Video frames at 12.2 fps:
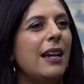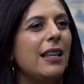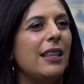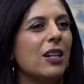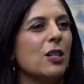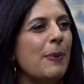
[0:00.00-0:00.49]

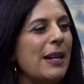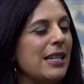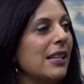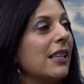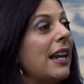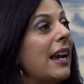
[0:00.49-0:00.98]
there's
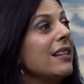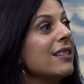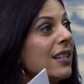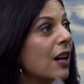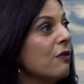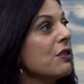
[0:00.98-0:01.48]
basically a
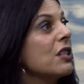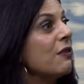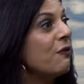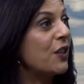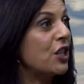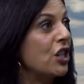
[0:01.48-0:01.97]

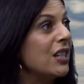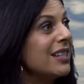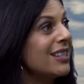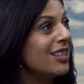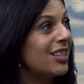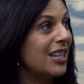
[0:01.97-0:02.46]
self-sufficient
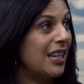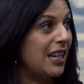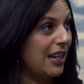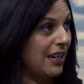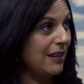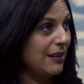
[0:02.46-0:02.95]

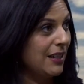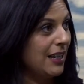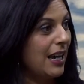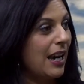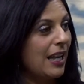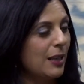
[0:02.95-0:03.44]
city
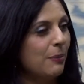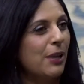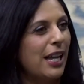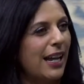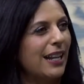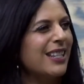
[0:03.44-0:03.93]
in the
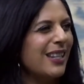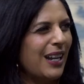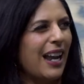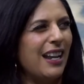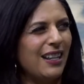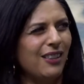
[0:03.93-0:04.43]
plans, and
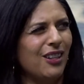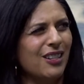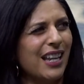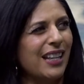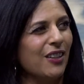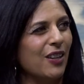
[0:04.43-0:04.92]
it
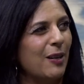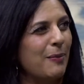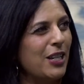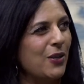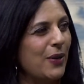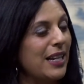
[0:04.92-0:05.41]
looks like they're going to
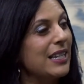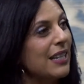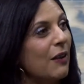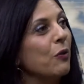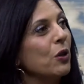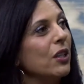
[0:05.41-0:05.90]
be doing
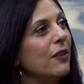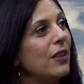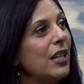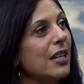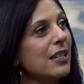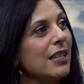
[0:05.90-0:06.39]
several of
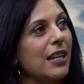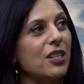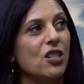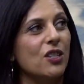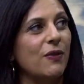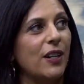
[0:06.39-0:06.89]
these, like
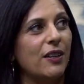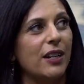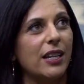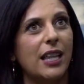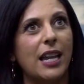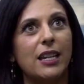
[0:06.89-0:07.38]
just very